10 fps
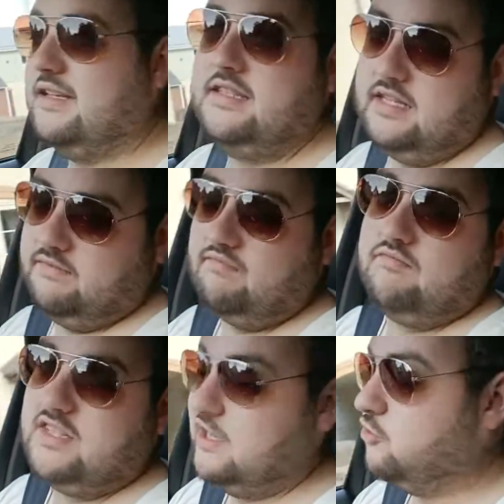it's a
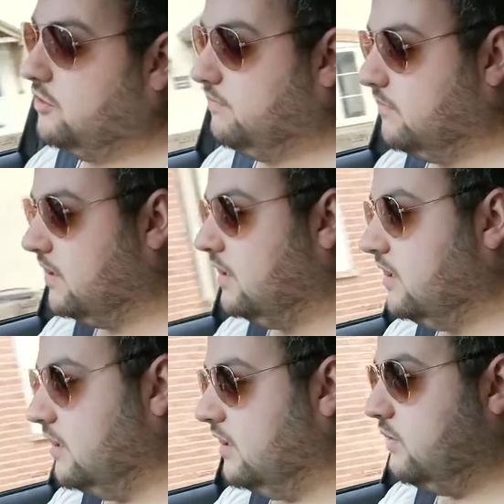Citroen,
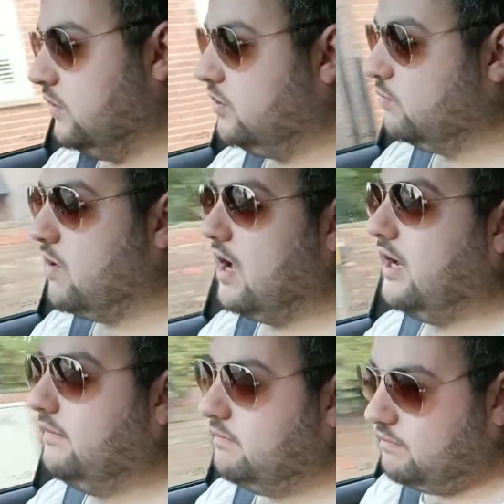which is
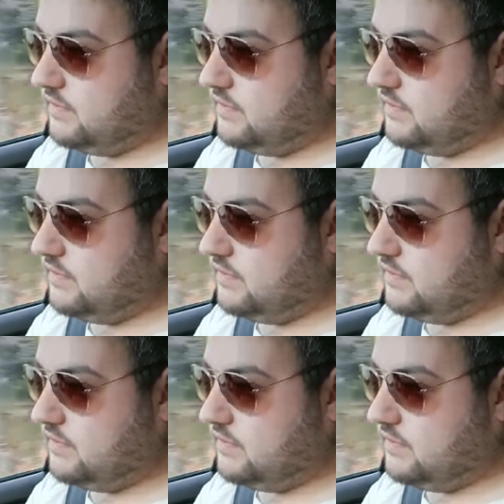why